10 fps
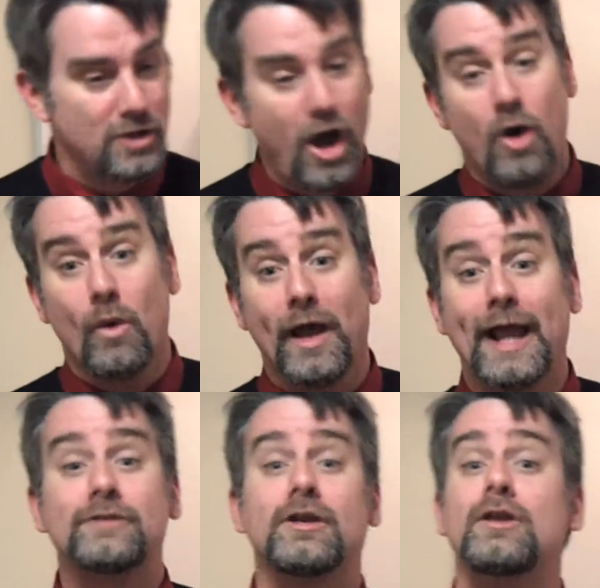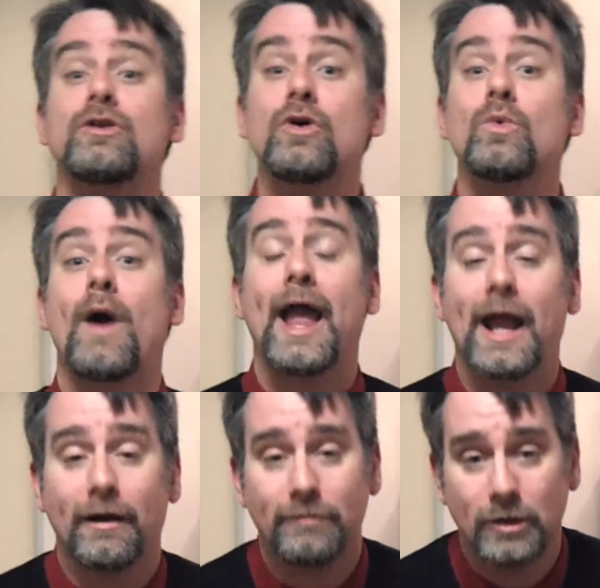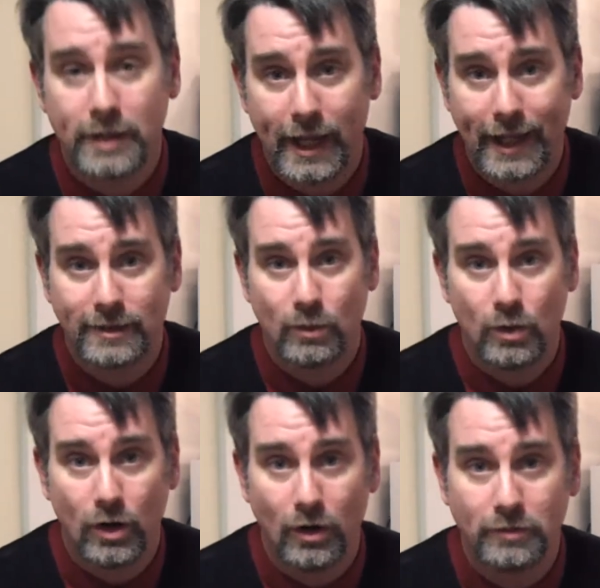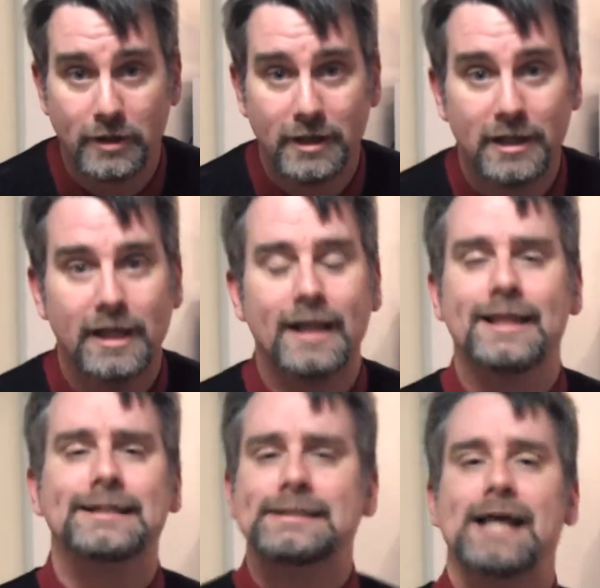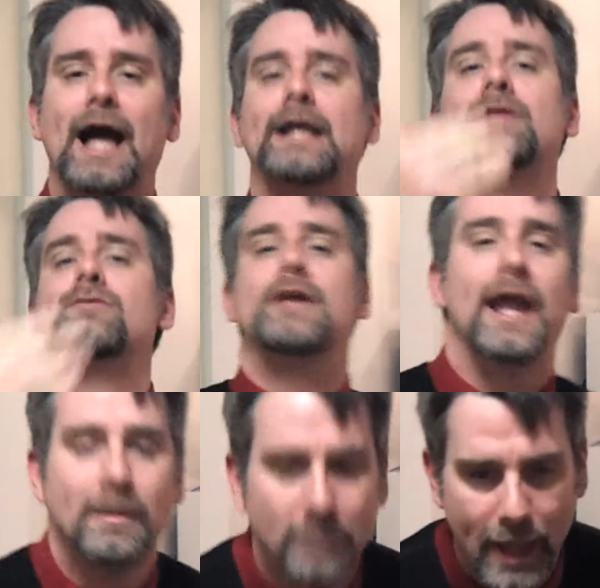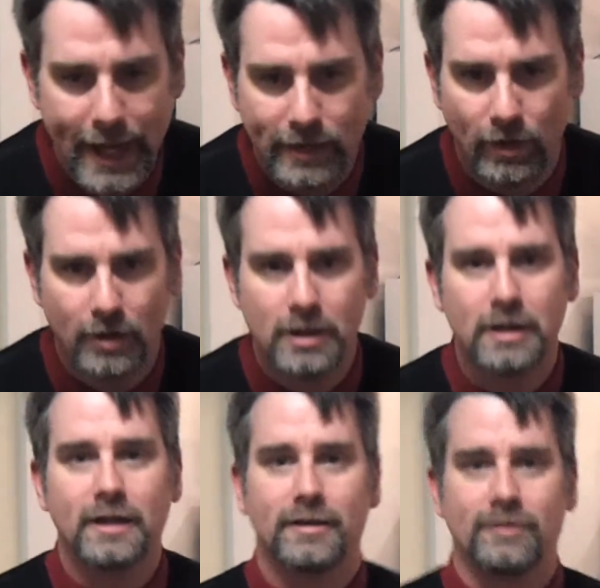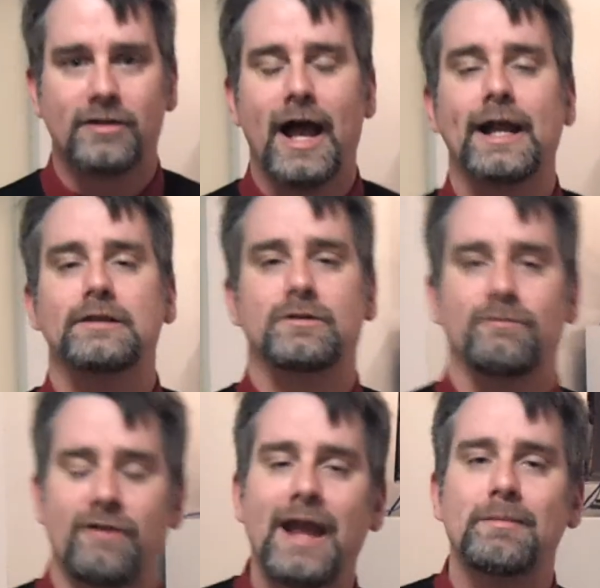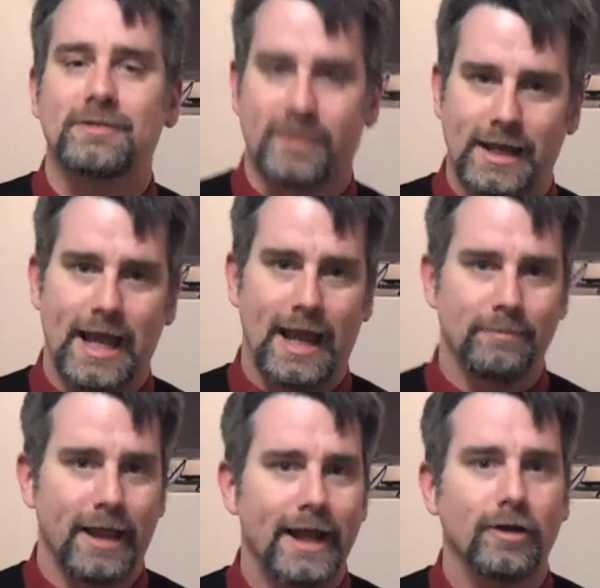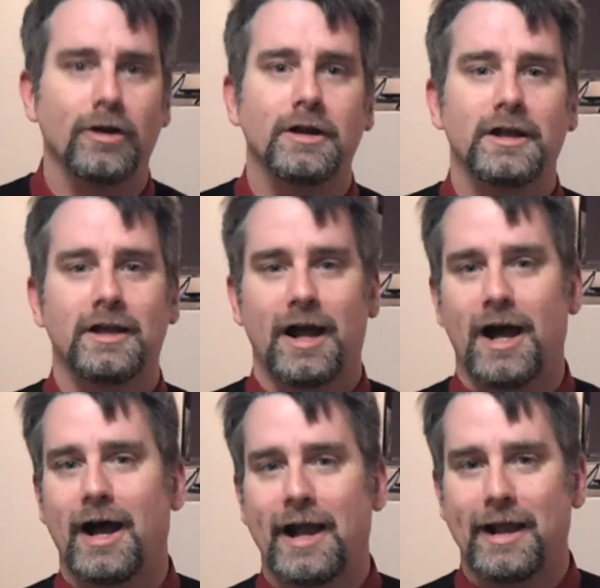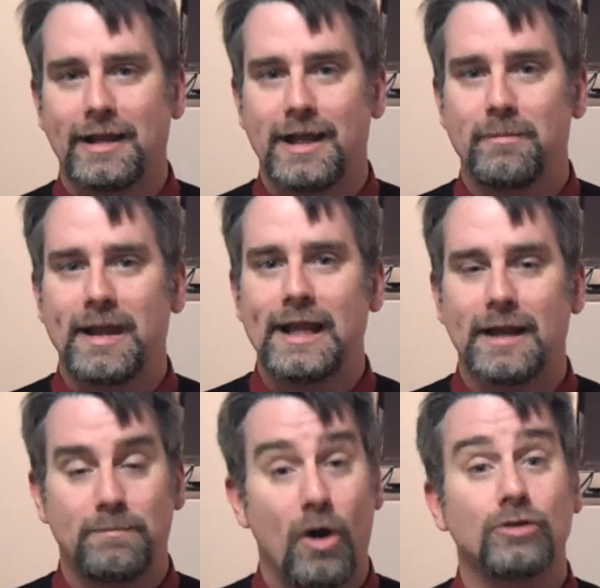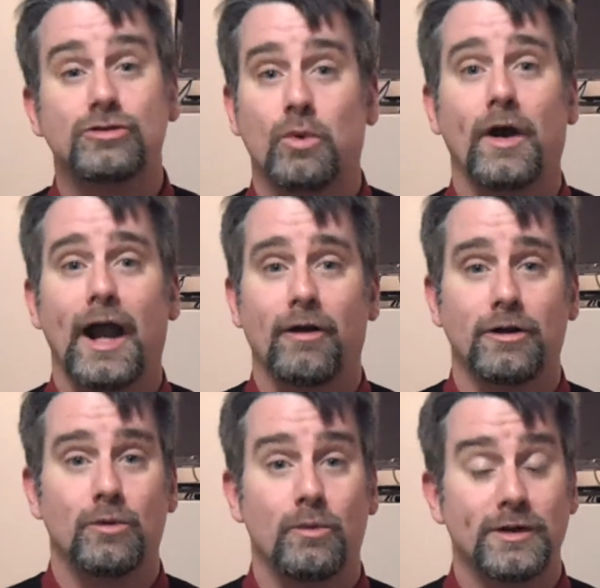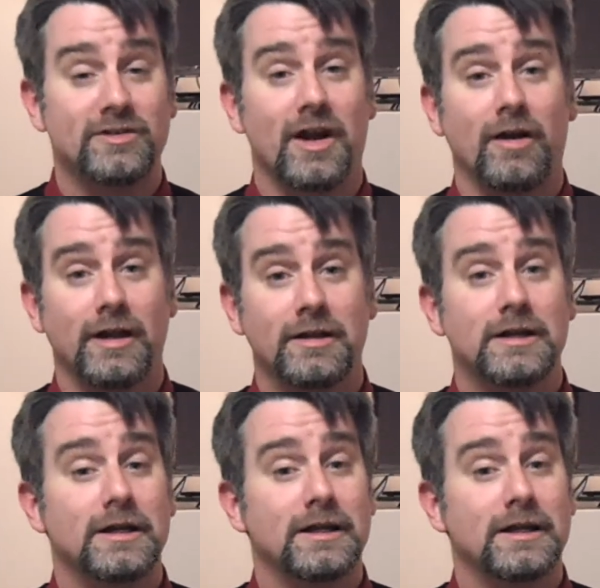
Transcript: No, it's a new way of looking at the world. The science came later. The science famously came later in the immediate post-war era when we started